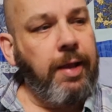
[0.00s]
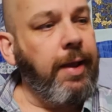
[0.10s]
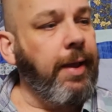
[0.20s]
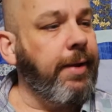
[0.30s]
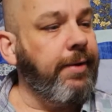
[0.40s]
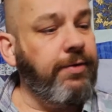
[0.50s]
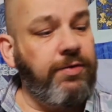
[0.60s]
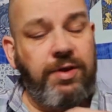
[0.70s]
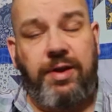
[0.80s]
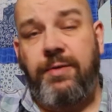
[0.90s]

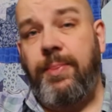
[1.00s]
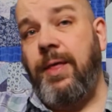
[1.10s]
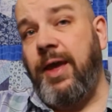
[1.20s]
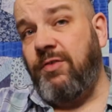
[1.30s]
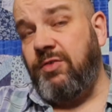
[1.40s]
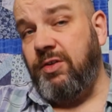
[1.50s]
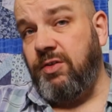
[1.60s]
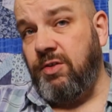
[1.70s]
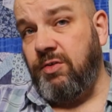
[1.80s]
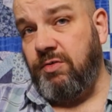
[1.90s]
And I actually